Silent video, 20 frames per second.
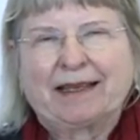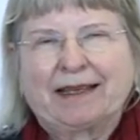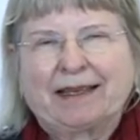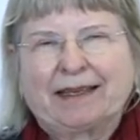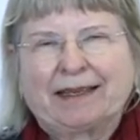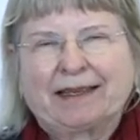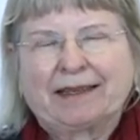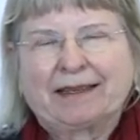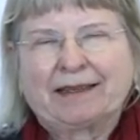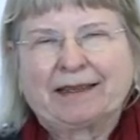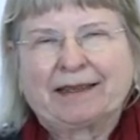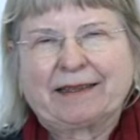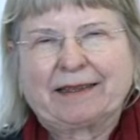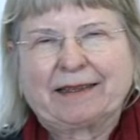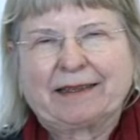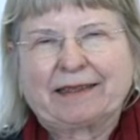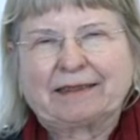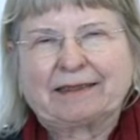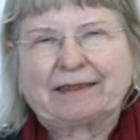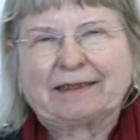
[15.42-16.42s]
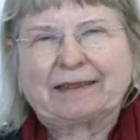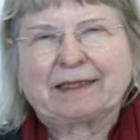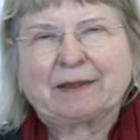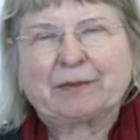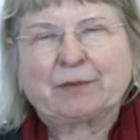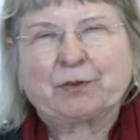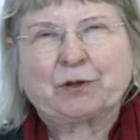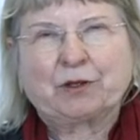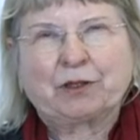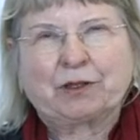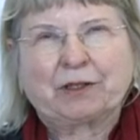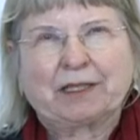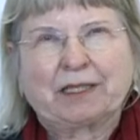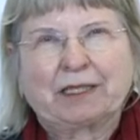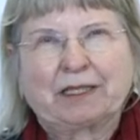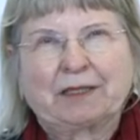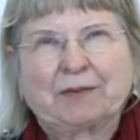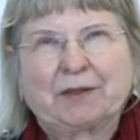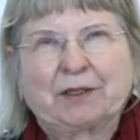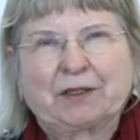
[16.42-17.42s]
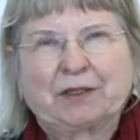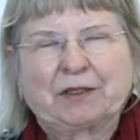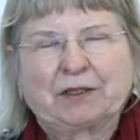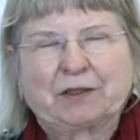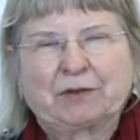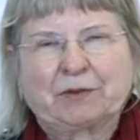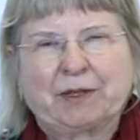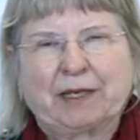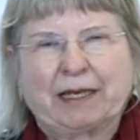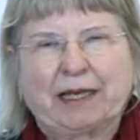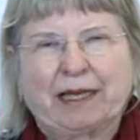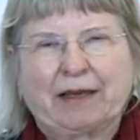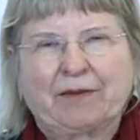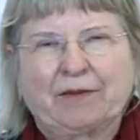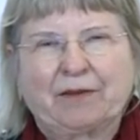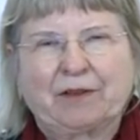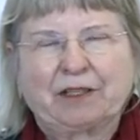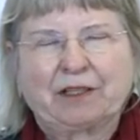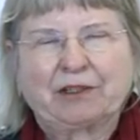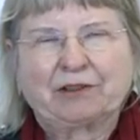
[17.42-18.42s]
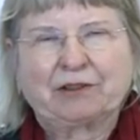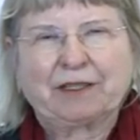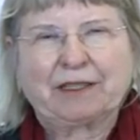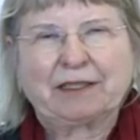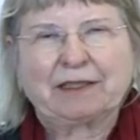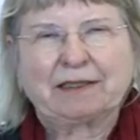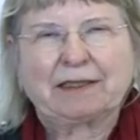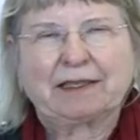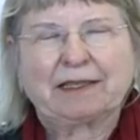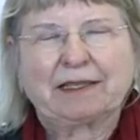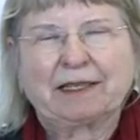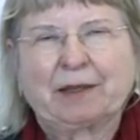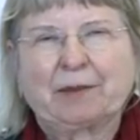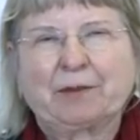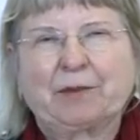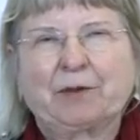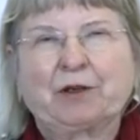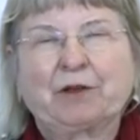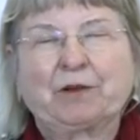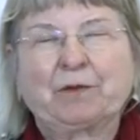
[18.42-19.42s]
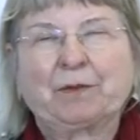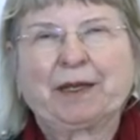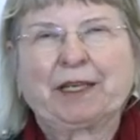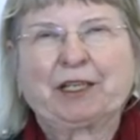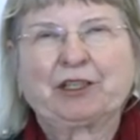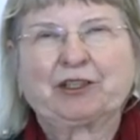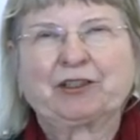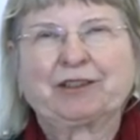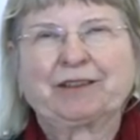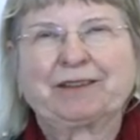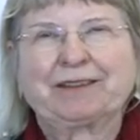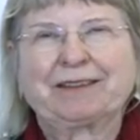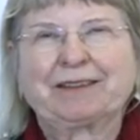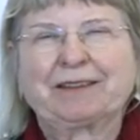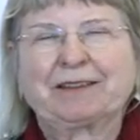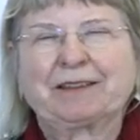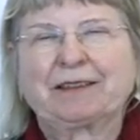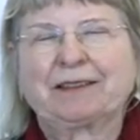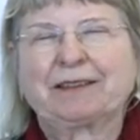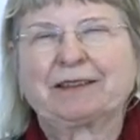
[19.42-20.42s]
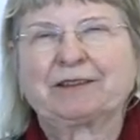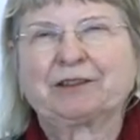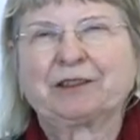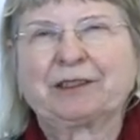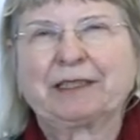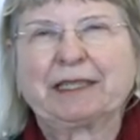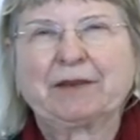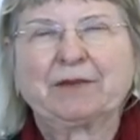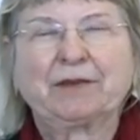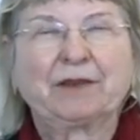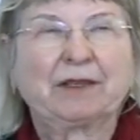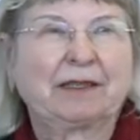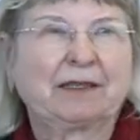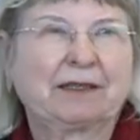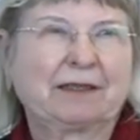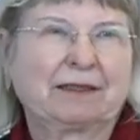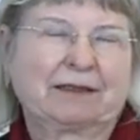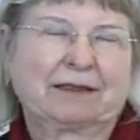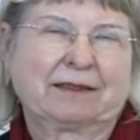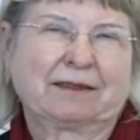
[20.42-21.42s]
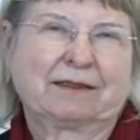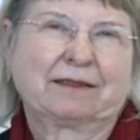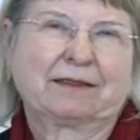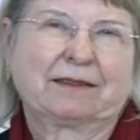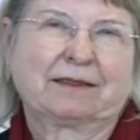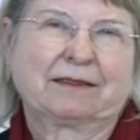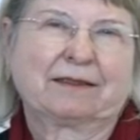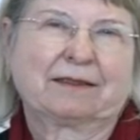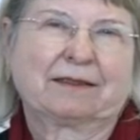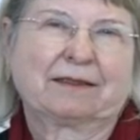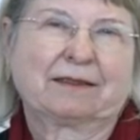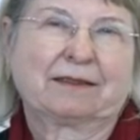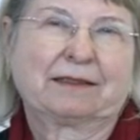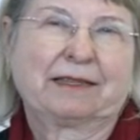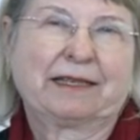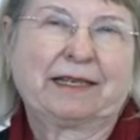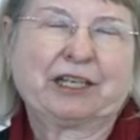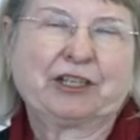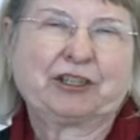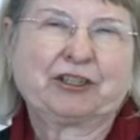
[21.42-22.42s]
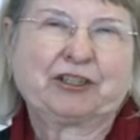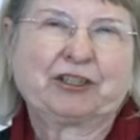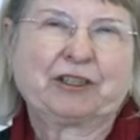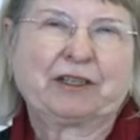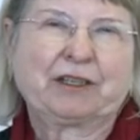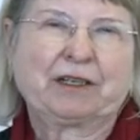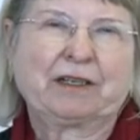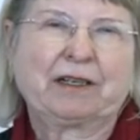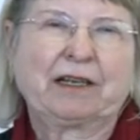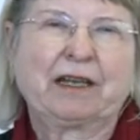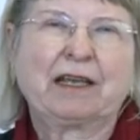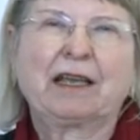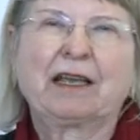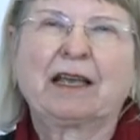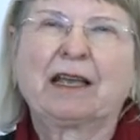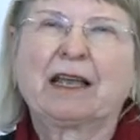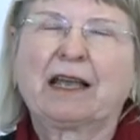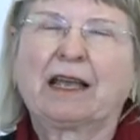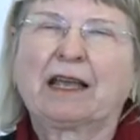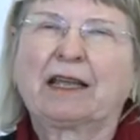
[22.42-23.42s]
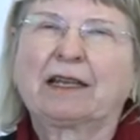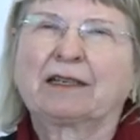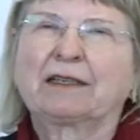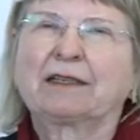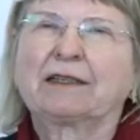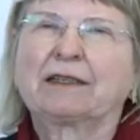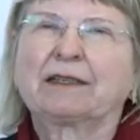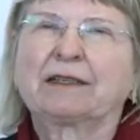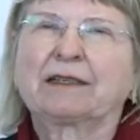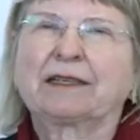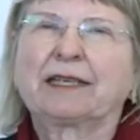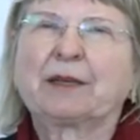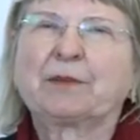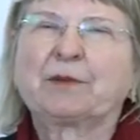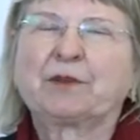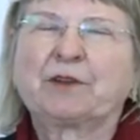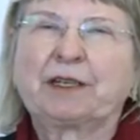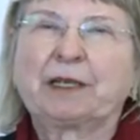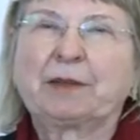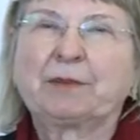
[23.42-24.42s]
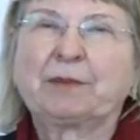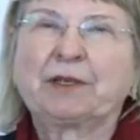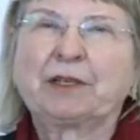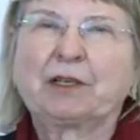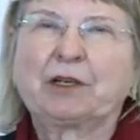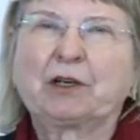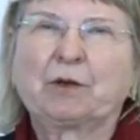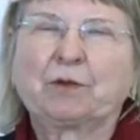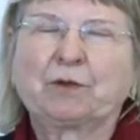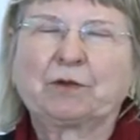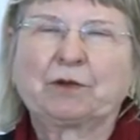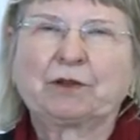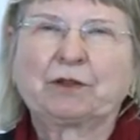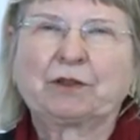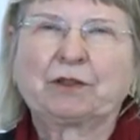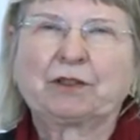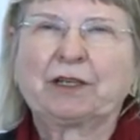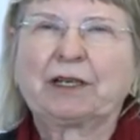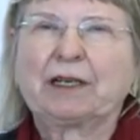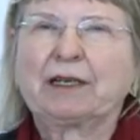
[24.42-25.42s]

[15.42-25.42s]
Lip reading: it is important because we have an increasing number of patients receiving radiation and chemotherapy after